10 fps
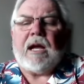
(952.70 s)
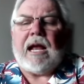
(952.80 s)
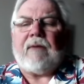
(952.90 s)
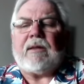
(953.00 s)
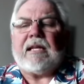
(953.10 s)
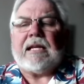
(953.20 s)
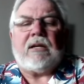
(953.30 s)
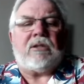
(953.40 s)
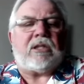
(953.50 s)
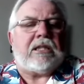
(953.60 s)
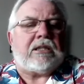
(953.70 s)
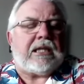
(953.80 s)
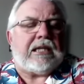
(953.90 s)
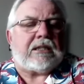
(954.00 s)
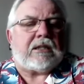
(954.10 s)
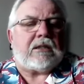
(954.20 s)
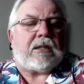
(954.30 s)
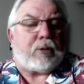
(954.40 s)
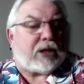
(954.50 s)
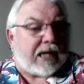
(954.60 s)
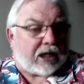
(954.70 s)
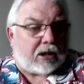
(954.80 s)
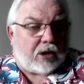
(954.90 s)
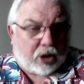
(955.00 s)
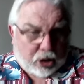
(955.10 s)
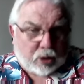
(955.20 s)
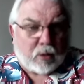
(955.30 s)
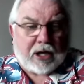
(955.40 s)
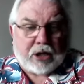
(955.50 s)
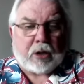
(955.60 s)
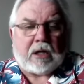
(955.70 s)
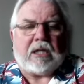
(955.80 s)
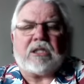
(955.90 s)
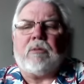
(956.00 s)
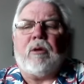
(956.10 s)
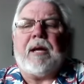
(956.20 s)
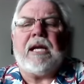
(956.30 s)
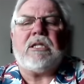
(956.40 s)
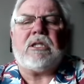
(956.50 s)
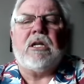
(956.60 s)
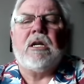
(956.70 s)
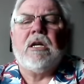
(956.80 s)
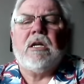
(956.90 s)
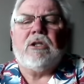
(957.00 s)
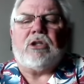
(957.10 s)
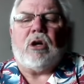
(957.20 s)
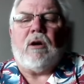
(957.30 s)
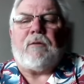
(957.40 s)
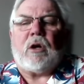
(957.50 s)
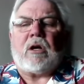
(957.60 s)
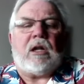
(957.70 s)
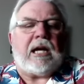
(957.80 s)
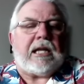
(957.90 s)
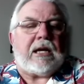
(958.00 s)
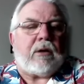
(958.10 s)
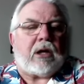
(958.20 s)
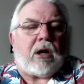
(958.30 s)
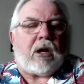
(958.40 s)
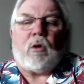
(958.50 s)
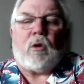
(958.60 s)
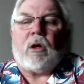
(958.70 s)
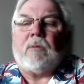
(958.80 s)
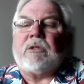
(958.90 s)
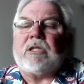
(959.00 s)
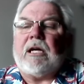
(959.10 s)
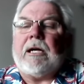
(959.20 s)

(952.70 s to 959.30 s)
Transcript: Everything else is to protect you and your customer base. So if you're collecting credit card forms,